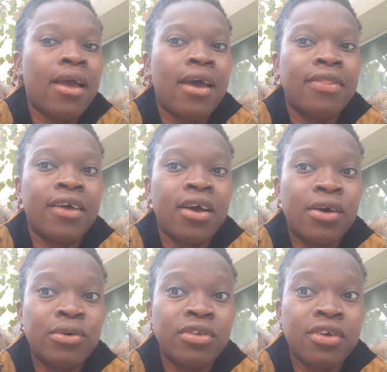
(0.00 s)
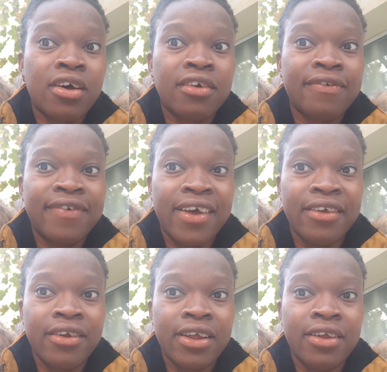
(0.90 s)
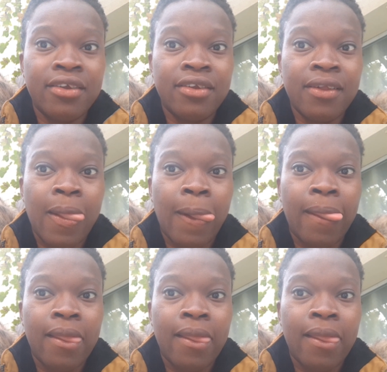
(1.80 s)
and the house caught fire in